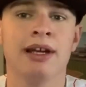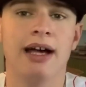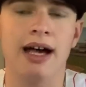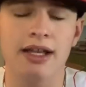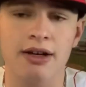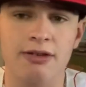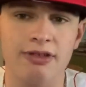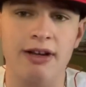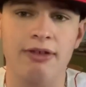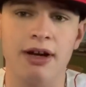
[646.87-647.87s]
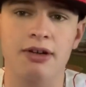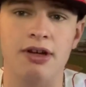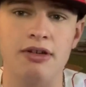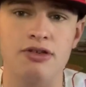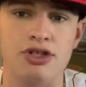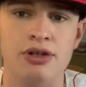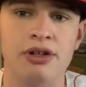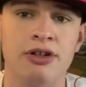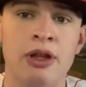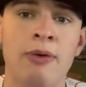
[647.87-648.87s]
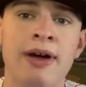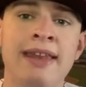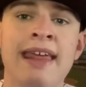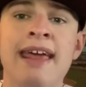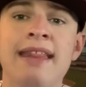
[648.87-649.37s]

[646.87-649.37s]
like Ronald Acuña Jr. You know what?